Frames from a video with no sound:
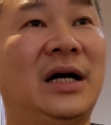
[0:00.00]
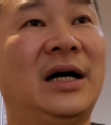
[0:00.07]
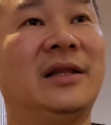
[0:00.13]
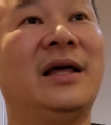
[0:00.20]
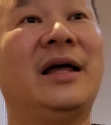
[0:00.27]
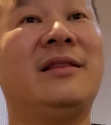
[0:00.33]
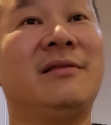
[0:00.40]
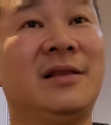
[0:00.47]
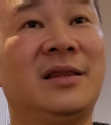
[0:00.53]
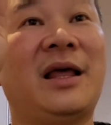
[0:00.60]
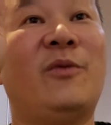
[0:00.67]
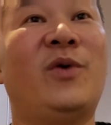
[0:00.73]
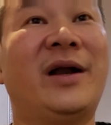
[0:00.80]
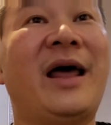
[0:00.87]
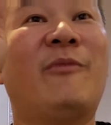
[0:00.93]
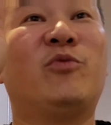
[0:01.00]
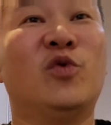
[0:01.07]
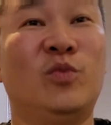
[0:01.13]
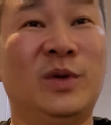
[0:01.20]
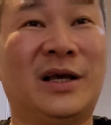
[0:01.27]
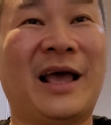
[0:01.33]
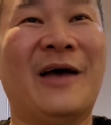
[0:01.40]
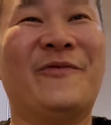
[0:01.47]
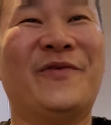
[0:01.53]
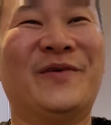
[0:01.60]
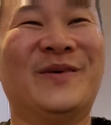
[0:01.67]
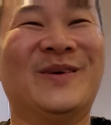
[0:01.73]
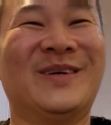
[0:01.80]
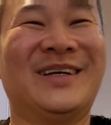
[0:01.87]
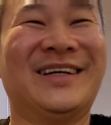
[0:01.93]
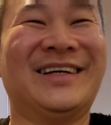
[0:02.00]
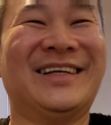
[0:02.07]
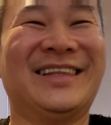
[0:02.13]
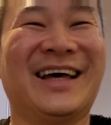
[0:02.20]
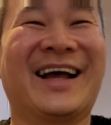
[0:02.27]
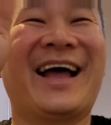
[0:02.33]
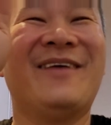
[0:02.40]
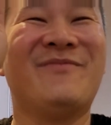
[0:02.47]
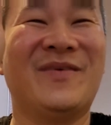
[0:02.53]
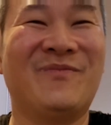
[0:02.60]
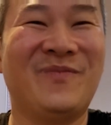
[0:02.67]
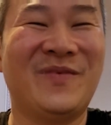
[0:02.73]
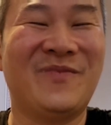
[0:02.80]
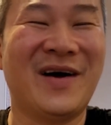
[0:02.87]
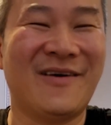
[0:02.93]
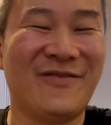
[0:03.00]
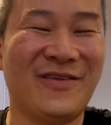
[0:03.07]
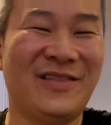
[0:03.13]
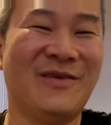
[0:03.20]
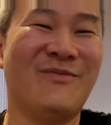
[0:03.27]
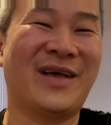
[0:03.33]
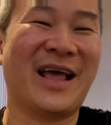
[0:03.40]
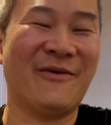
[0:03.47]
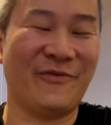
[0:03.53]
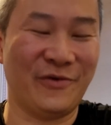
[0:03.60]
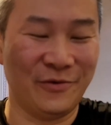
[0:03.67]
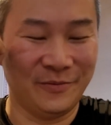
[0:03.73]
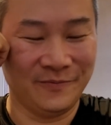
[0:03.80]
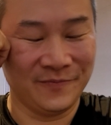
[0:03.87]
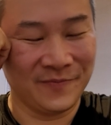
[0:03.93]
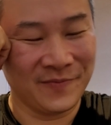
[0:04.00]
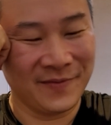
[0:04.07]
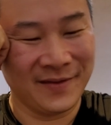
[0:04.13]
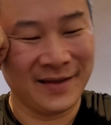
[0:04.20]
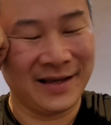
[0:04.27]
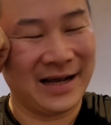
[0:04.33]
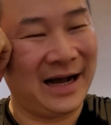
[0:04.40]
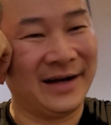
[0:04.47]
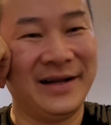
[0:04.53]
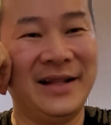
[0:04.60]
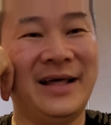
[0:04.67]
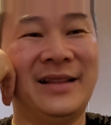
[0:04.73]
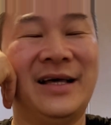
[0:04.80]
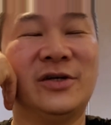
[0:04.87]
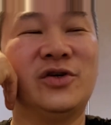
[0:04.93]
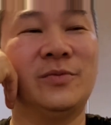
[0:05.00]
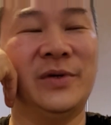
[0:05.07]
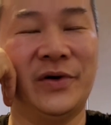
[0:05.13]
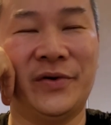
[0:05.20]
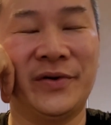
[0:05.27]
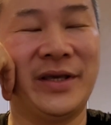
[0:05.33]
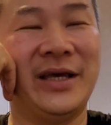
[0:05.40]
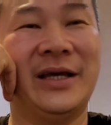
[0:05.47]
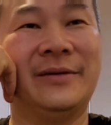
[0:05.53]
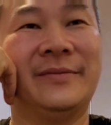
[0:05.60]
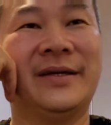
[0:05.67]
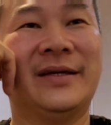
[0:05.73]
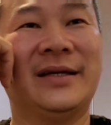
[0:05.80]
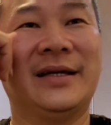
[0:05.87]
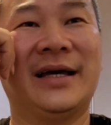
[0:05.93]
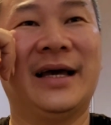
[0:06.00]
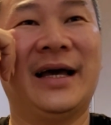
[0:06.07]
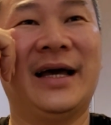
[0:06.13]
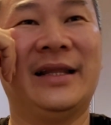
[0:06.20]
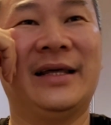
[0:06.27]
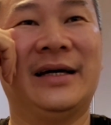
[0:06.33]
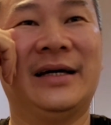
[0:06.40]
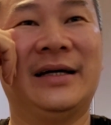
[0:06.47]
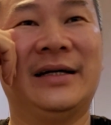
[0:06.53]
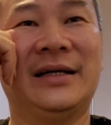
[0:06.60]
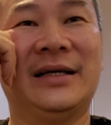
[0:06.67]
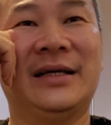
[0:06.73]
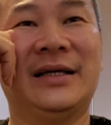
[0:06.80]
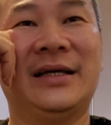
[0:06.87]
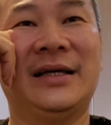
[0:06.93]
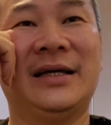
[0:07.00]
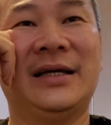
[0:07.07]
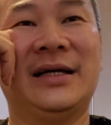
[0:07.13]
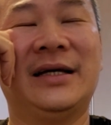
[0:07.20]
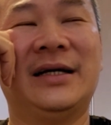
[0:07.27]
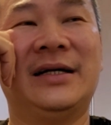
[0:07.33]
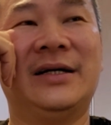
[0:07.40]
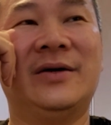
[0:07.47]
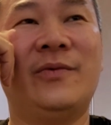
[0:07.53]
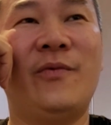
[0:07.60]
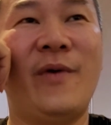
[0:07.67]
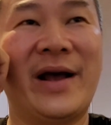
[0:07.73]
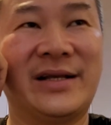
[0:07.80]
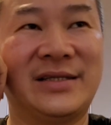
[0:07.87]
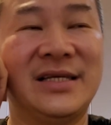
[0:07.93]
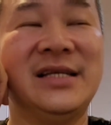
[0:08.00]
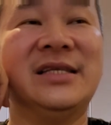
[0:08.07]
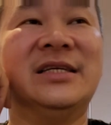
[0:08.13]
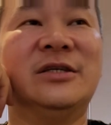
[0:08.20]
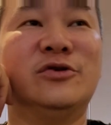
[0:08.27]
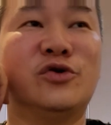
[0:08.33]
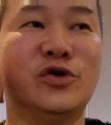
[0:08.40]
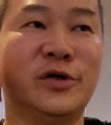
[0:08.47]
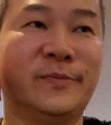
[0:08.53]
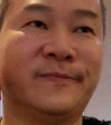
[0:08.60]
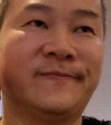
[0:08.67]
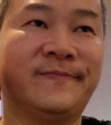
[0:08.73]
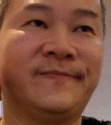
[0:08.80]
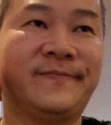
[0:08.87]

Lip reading: then that one have to be careful. The kind of people have to be careful. Other than that, should be okay. And vaccine is good.